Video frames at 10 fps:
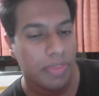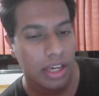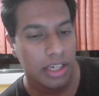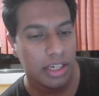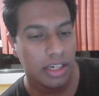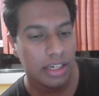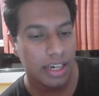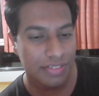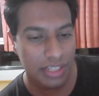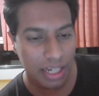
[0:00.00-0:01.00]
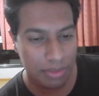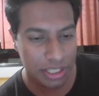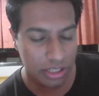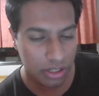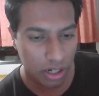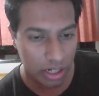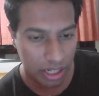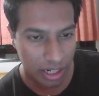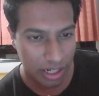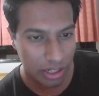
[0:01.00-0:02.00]
he gave the time machine to Claudia
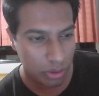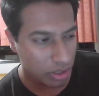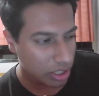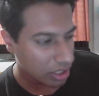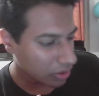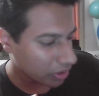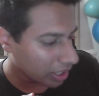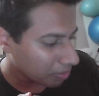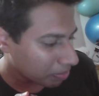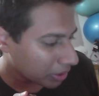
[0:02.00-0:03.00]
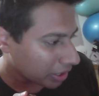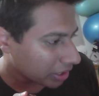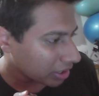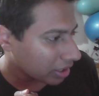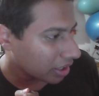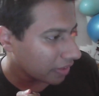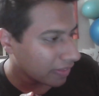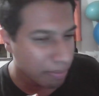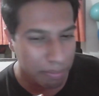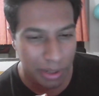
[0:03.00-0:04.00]
and told her to keep it in the
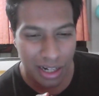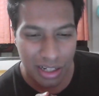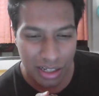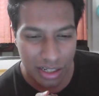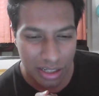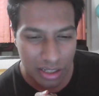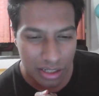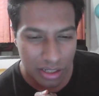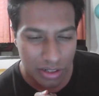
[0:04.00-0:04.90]
bunker,